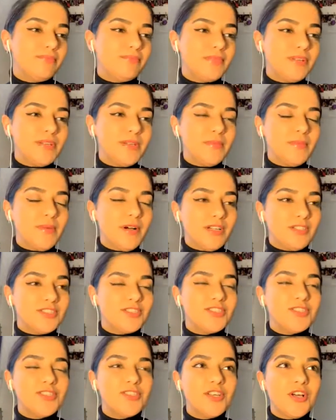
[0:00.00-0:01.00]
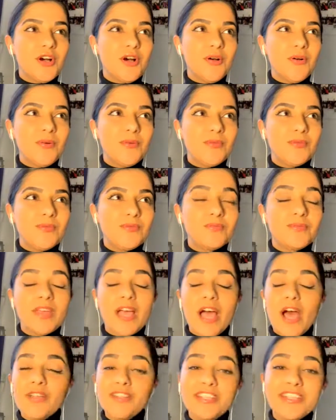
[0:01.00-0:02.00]
pretty much. So
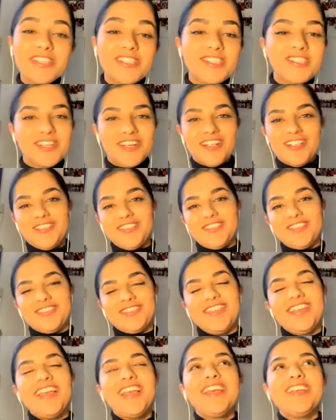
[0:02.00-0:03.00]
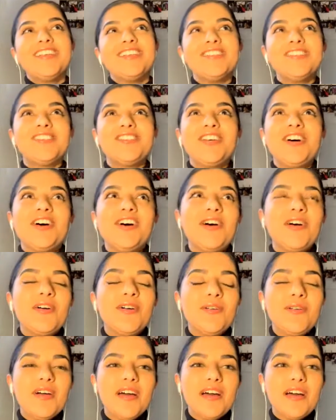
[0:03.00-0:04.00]
how did it start?
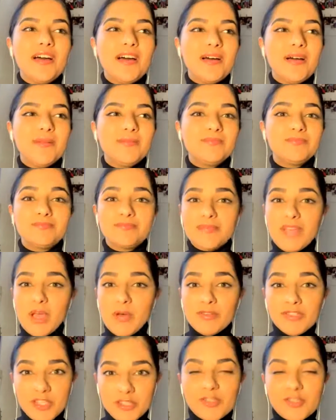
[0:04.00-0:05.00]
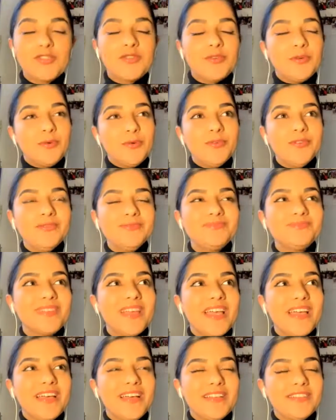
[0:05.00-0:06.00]
So I was at school
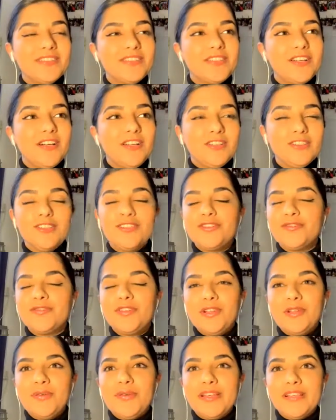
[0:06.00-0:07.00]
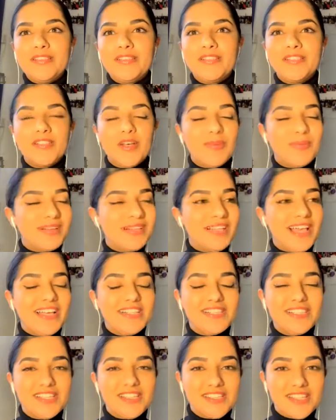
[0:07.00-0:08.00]
at college following some
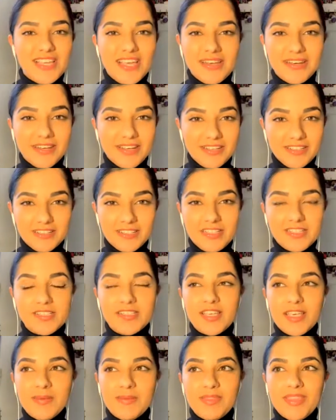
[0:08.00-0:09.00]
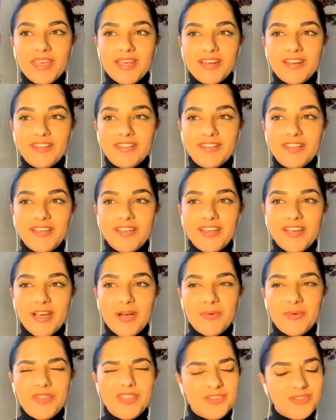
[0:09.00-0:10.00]
classes, and Elise came there
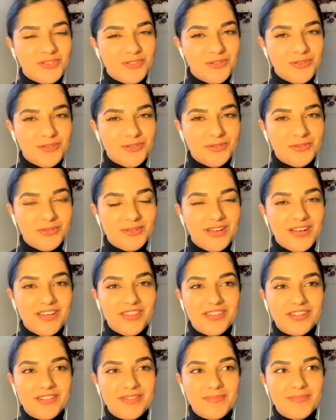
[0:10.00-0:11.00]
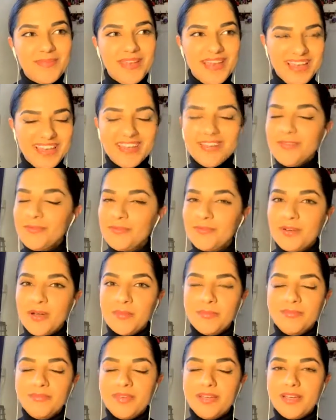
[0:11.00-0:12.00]
with two other men
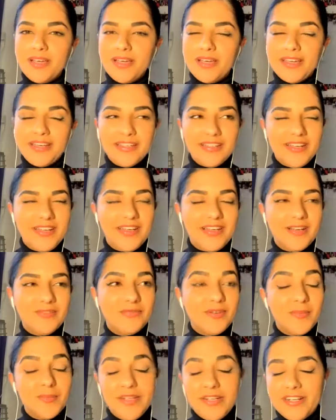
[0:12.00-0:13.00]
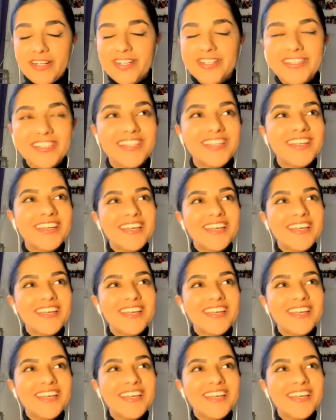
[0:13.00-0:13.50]
from Iraq,